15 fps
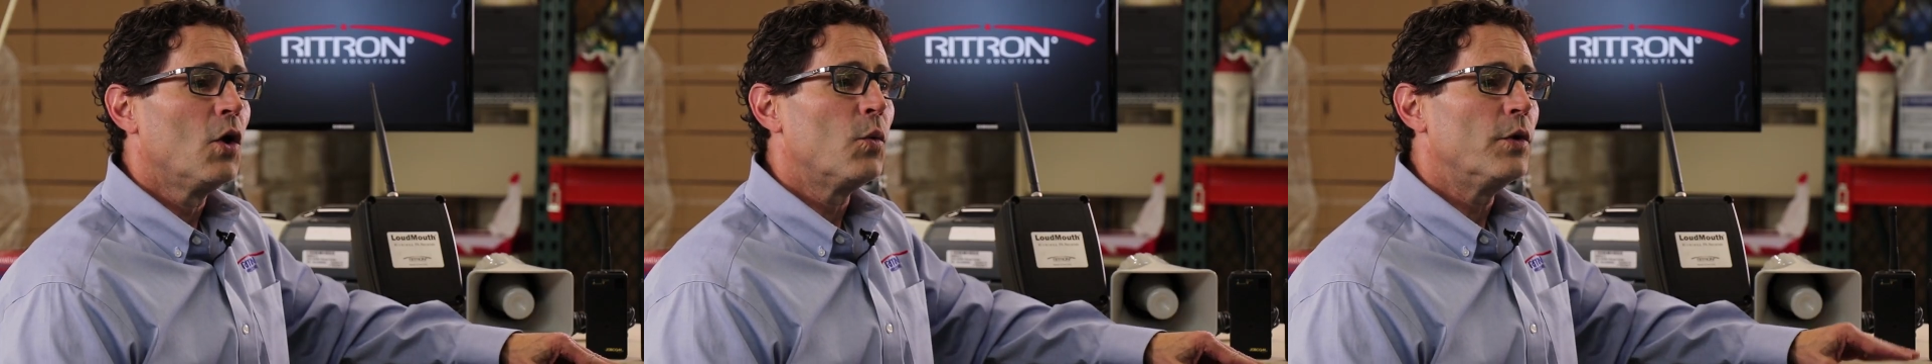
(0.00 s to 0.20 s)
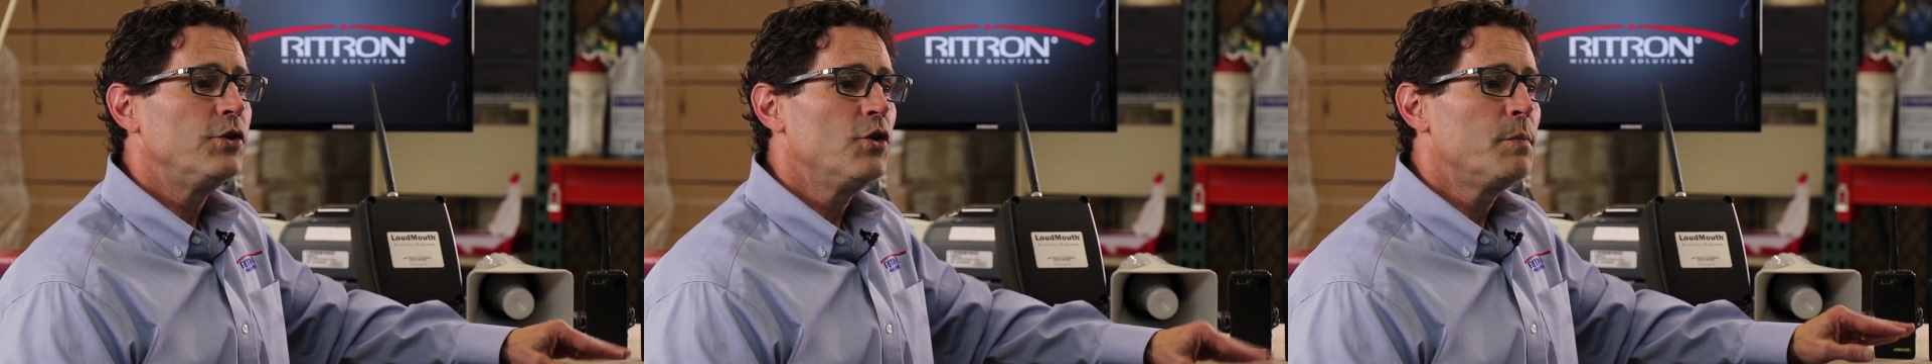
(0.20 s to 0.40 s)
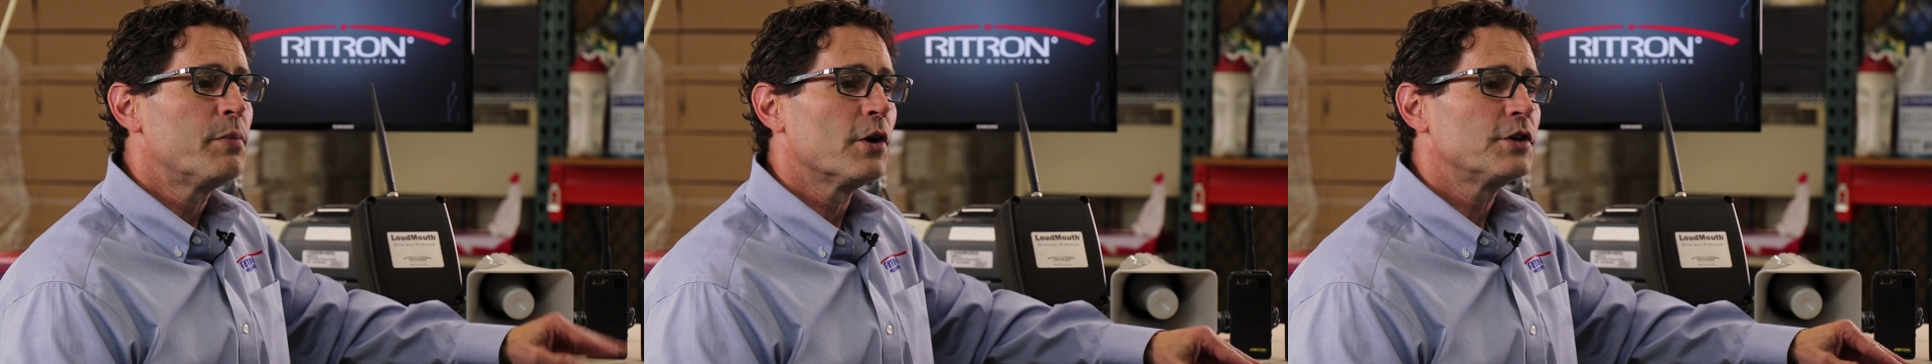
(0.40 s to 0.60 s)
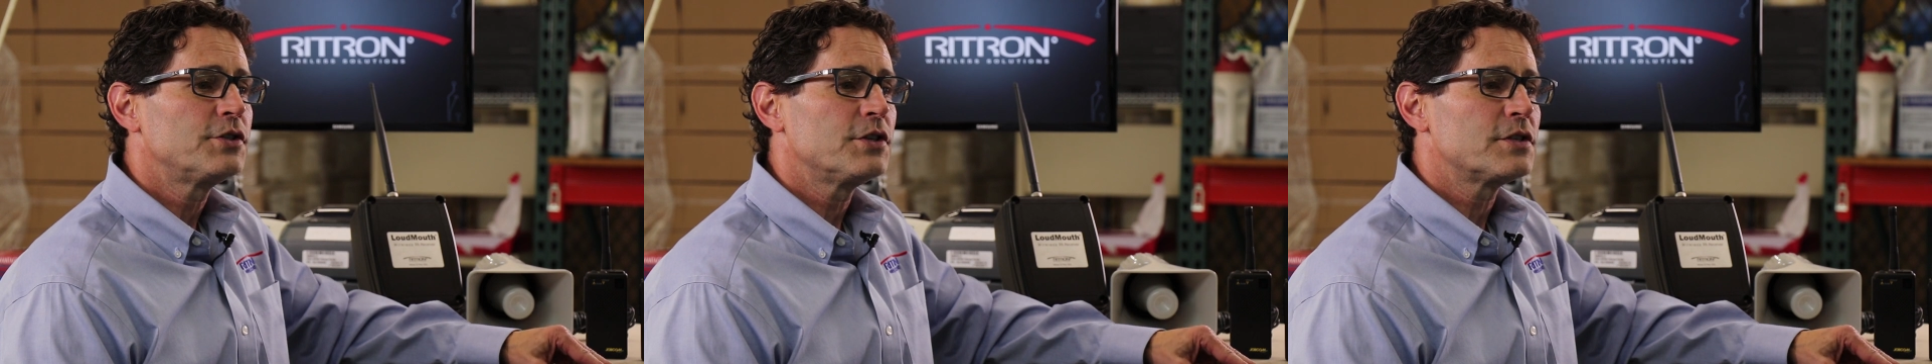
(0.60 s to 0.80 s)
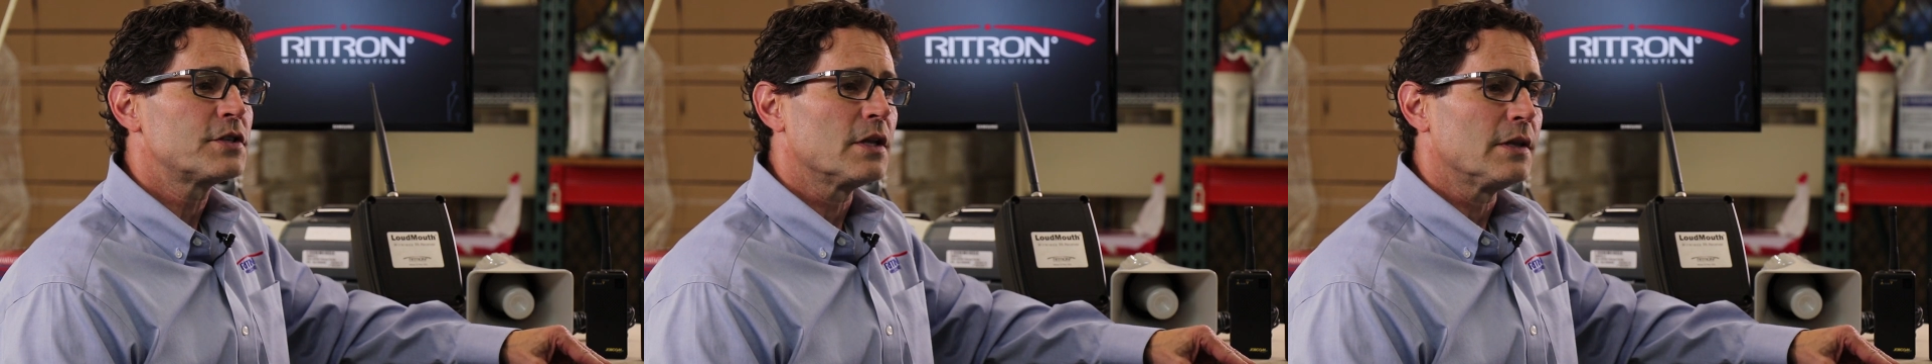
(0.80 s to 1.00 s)
When you
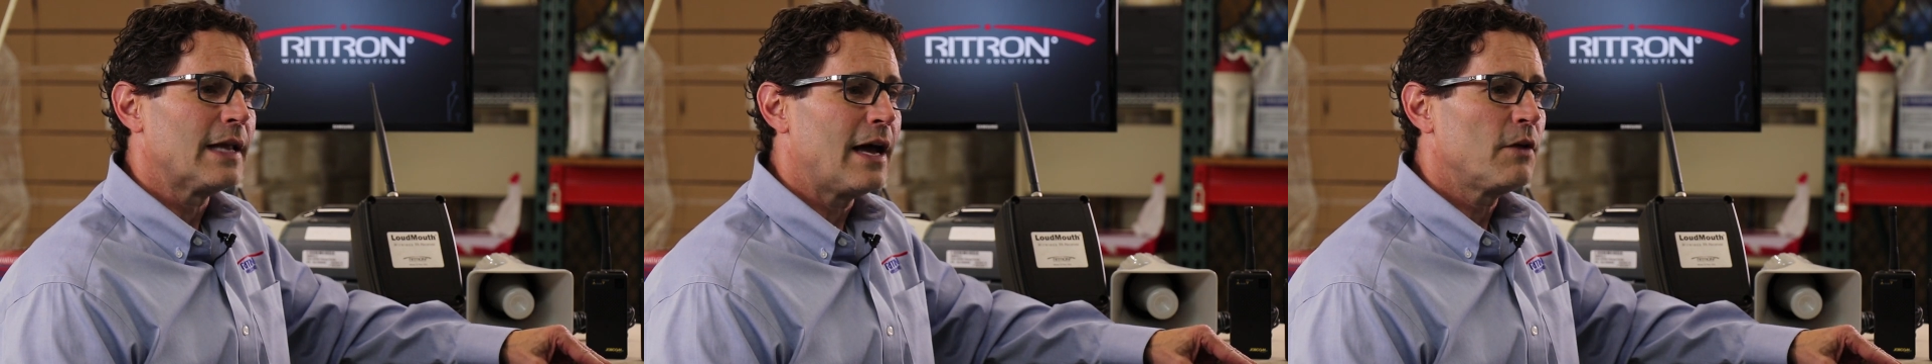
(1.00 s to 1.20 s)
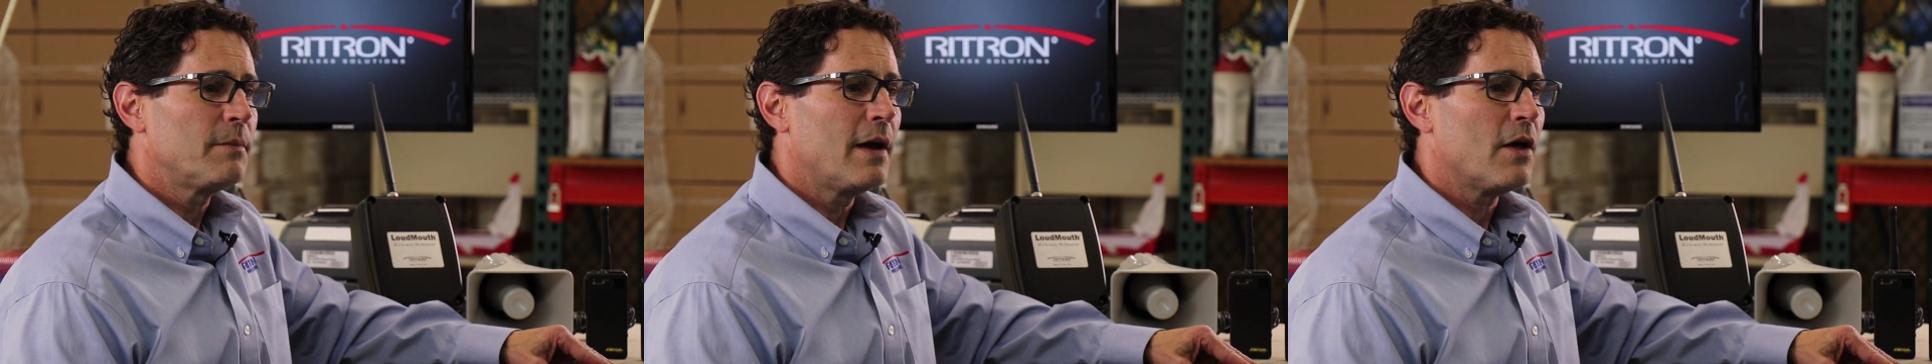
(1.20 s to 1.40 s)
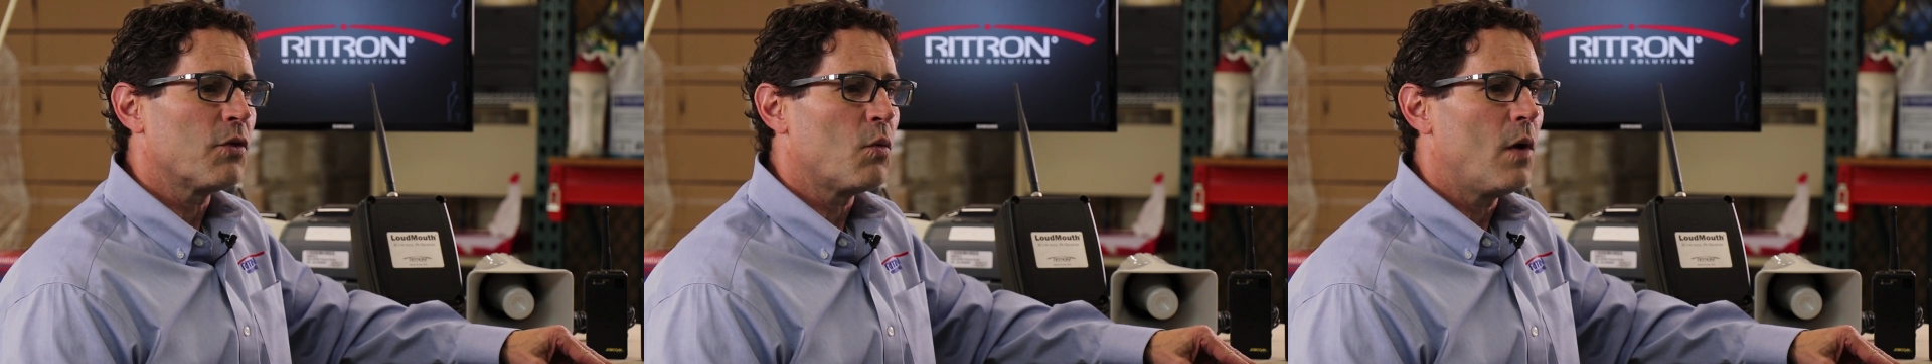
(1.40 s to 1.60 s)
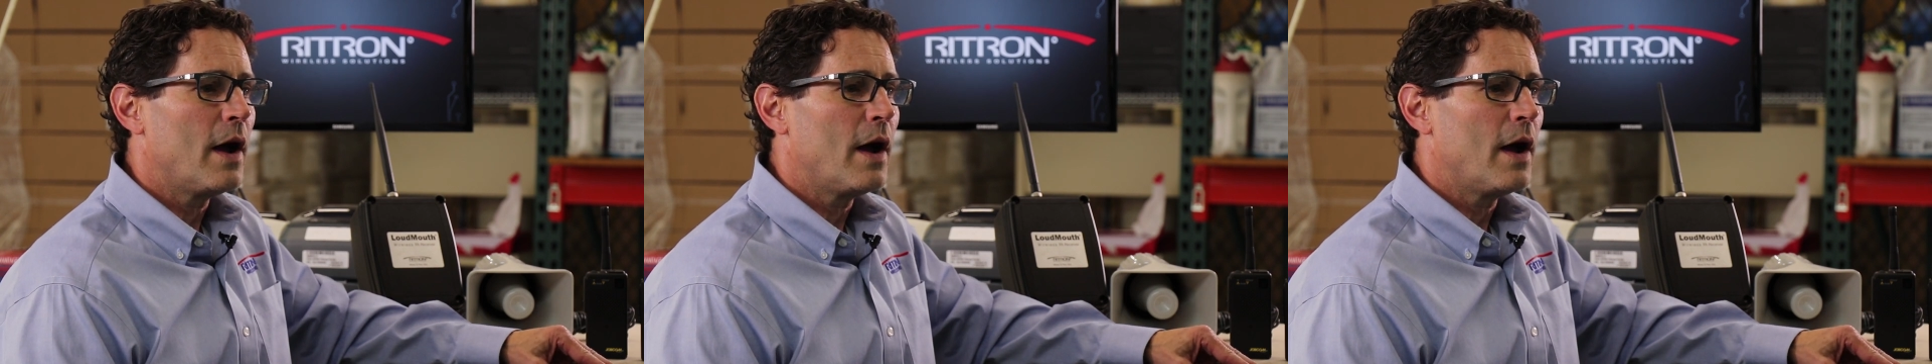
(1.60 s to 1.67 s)
purchase the loudmouth